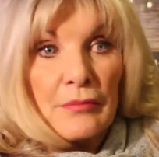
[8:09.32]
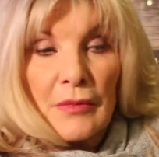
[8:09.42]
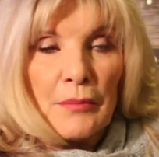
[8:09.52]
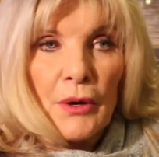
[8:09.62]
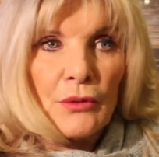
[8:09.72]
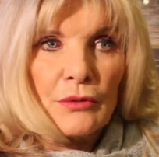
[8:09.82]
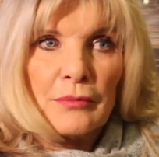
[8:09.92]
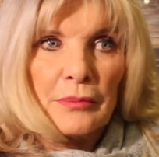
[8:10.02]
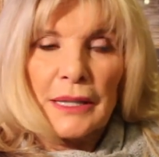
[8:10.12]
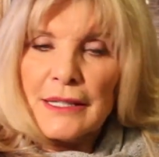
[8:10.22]

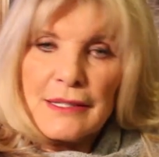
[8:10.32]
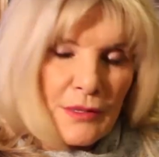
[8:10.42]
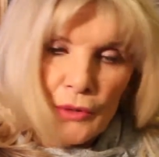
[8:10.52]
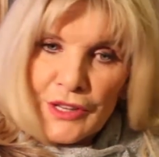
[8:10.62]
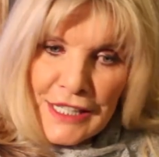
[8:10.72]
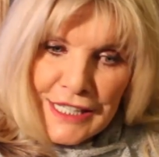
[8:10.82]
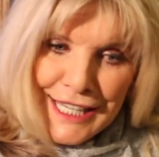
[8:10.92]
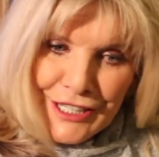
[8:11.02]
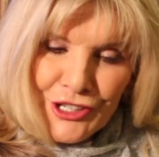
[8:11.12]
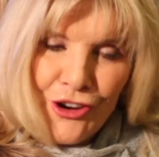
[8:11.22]
about places where they
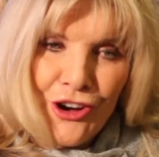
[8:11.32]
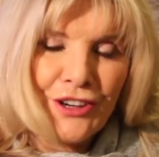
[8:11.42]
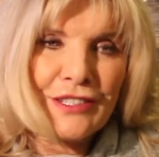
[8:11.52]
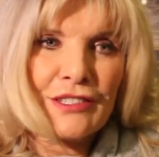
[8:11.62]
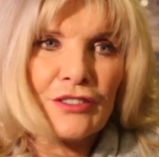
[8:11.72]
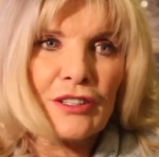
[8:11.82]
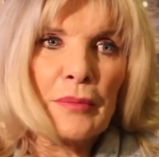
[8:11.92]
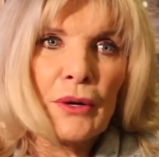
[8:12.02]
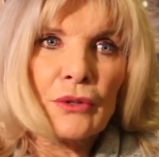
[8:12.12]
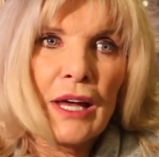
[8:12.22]
take dogs, or
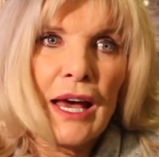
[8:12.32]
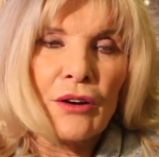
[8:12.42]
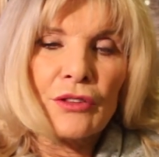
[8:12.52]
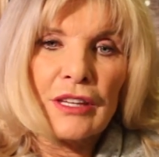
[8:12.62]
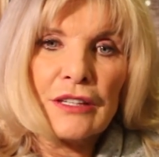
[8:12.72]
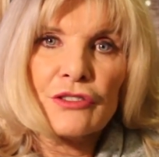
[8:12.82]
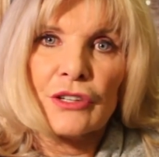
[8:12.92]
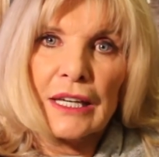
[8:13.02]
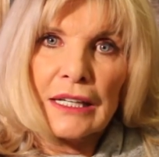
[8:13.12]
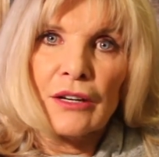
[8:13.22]
about how things are
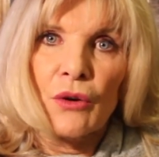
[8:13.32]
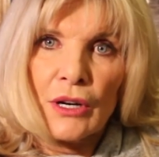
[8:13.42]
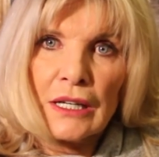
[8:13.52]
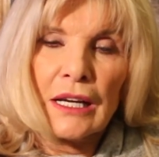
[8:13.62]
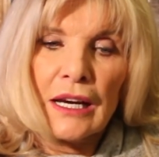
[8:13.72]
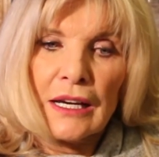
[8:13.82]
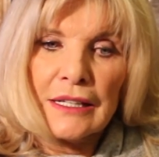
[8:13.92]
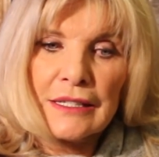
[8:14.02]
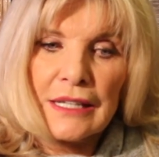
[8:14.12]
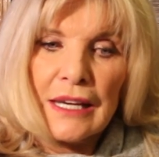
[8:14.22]
getting
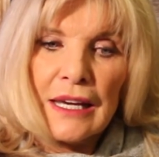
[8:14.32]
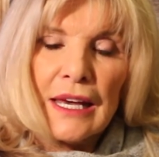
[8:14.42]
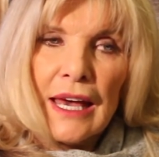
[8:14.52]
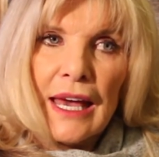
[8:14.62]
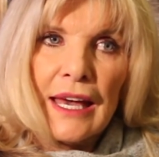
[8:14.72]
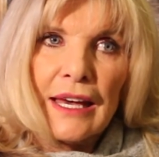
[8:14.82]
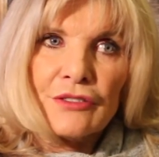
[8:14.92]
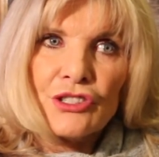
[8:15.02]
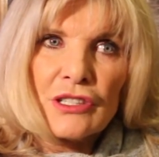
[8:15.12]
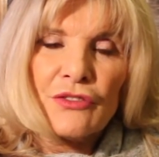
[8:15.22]
organized,
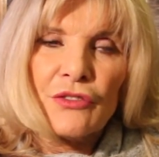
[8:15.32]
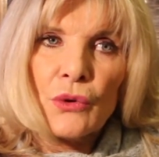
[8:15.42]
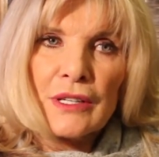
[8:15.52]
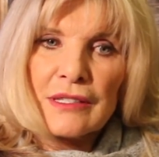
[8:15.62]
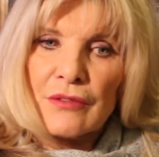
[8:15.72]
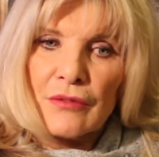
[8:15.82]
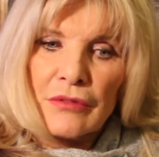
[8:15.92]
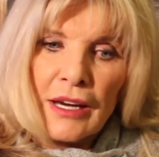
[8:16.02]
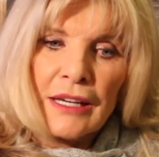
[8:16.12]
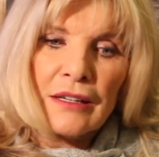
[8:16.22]
and just focus
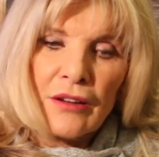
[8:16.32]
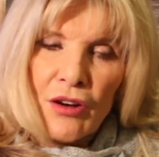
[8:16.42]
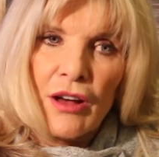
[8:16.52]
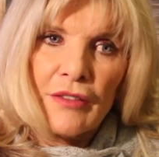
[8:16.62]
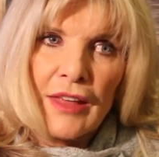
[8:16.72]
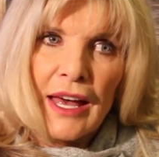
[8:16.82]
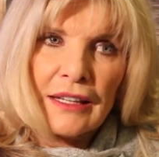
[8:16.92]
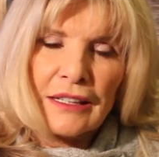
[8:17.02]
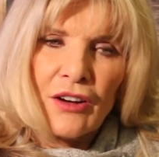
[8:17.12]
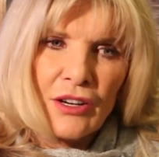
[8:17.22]
right on
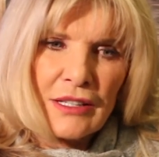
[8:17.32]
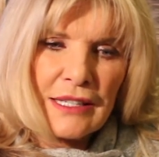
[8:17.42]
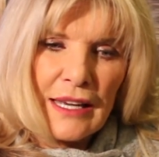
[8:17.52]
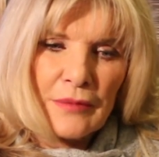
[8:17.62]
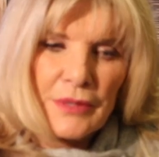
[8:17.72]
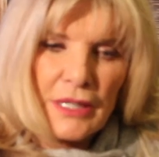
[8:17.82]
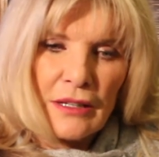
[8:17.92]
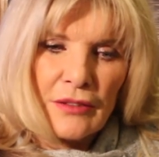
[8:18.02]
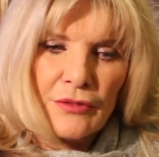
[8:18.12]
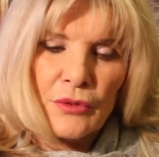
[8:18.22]
that concept
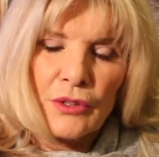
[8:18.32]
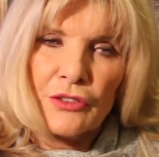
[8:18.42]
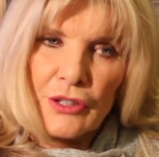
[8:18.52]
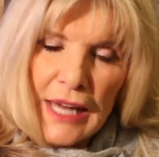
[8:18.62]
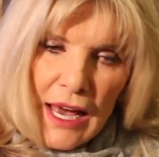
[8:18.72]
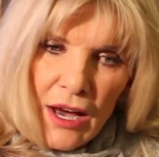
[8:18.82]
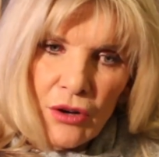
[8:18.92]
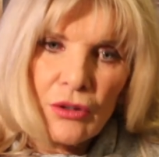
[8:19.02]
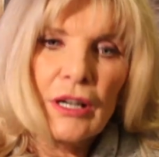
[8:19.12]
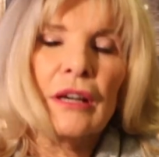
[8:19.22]
of, well, for
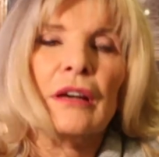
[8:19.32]
now,